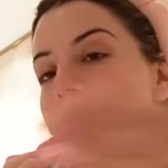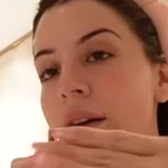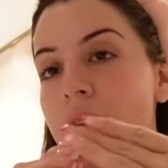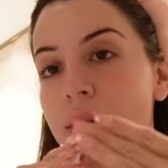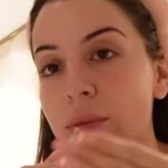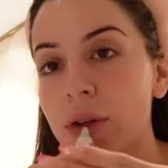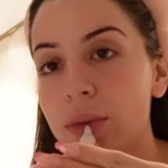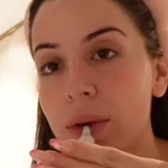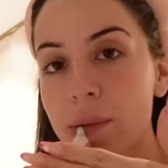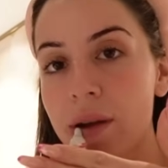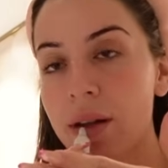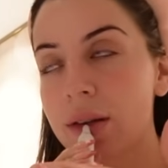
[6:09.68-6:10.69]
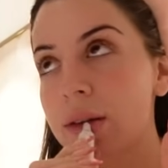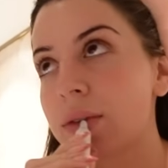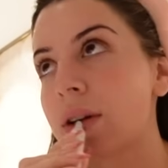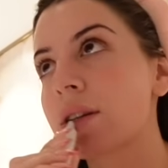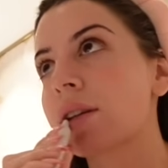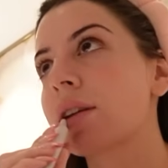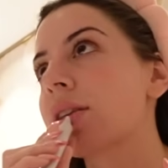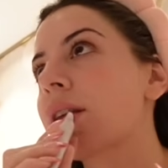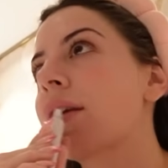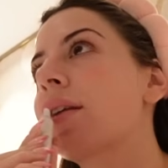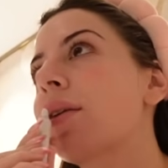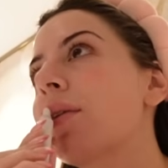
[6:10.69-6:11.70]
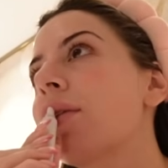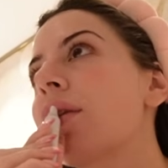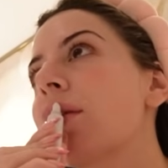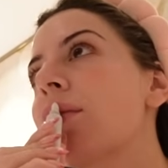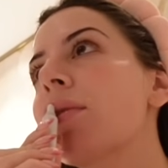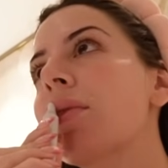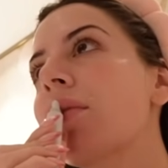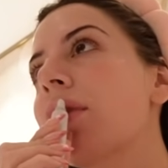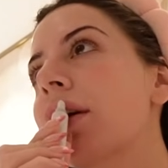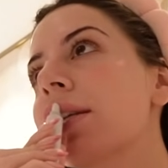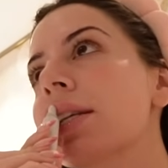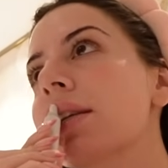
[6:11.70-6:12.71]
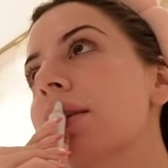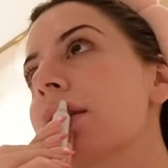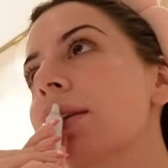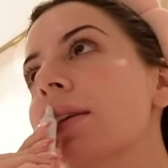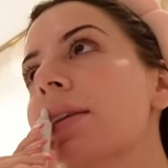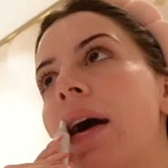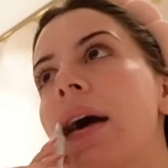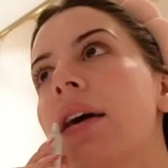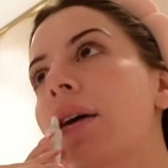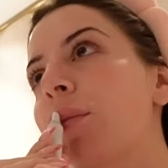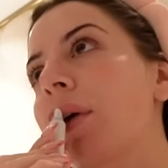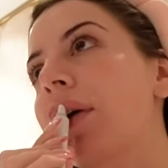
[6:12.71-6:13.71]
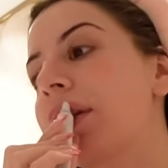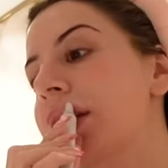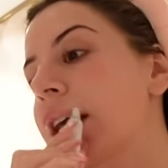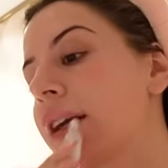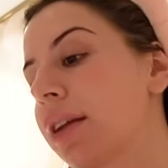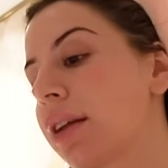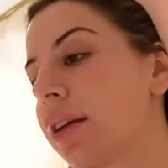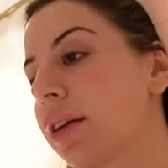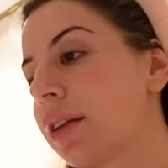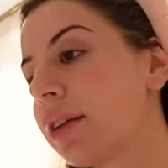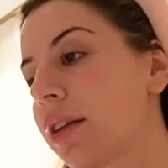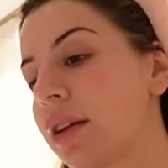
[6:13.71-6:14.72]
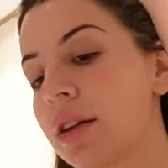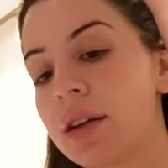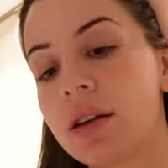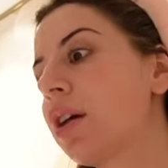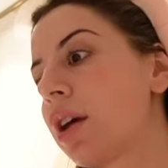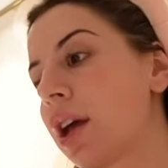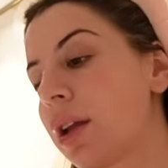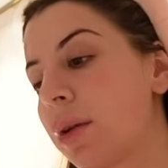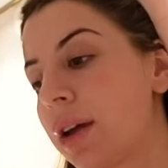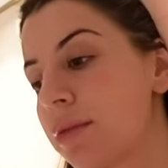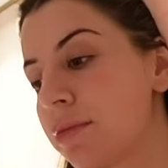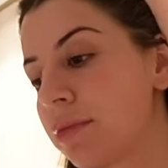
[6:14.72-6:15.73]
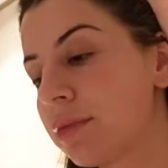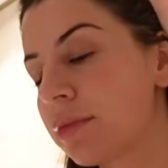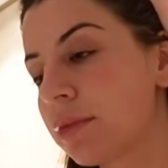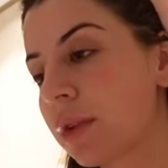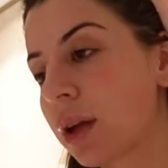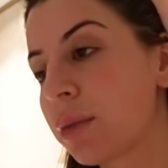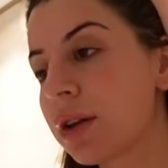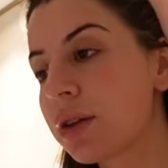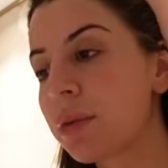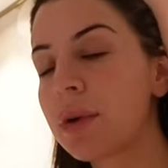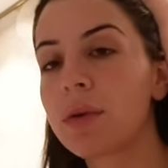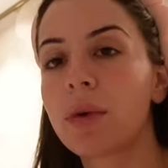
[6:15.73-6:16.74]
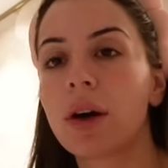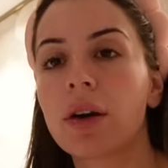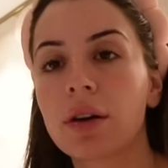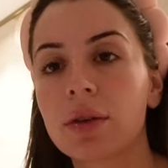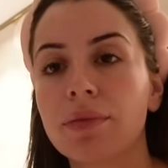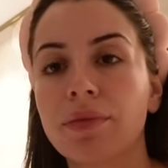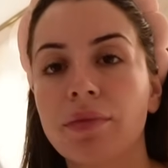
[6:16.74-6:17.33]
I can't move my mouth too much because of all the pimple patches. I got my retainer in. Anyway, I'm gonna do a bit of work.